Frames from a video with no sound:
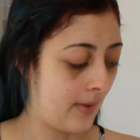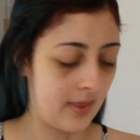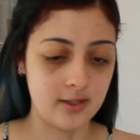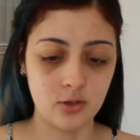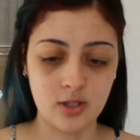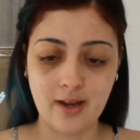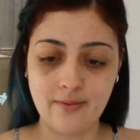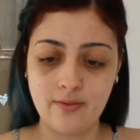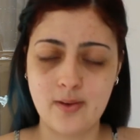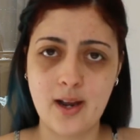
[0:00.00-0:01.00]
They do
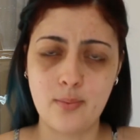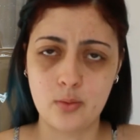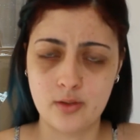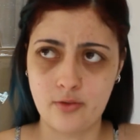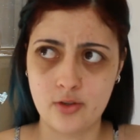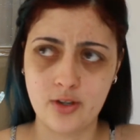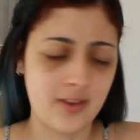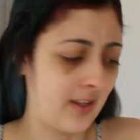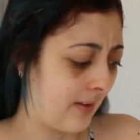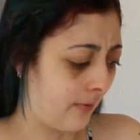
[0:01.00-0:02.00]
have a couple different, I
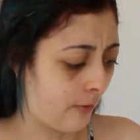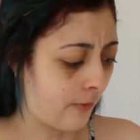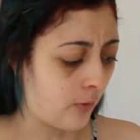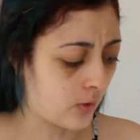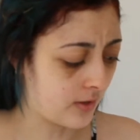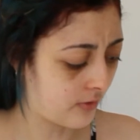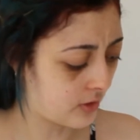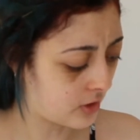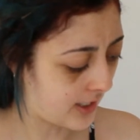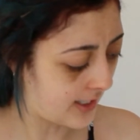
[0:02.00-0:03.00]
think they've got 4
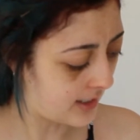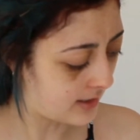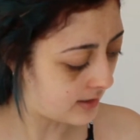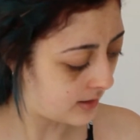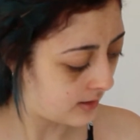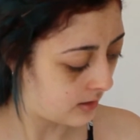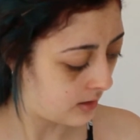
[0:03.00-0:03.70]
different shades.